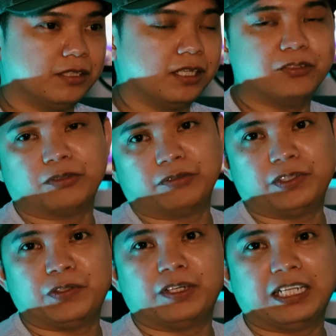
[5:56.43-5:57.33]
I don't know
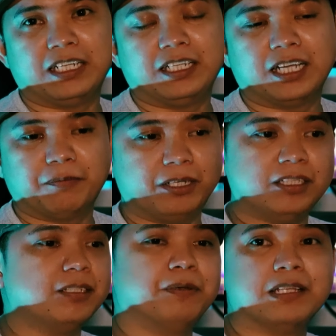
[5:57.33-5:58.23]
if you really need that, but
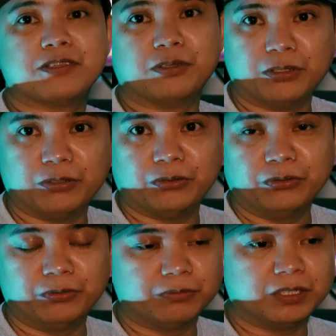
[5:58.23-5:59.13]
it depends on you.
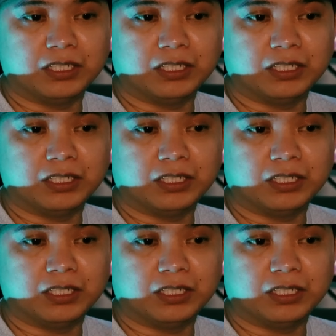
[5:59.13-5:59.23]
But